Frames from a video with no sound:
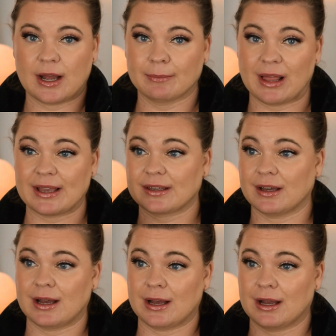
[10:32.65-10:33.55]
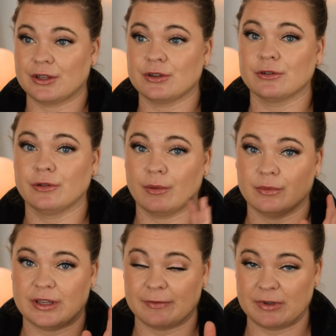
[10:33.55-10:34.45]
I'm like, you
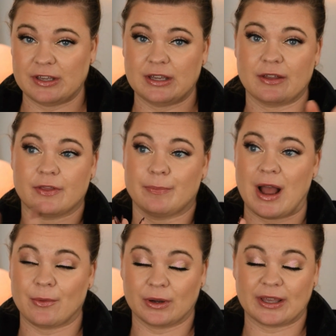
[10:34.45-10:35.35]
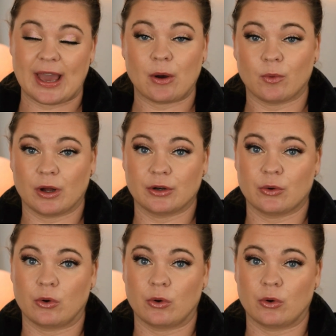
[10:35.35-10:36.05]
give me the buy one, get one,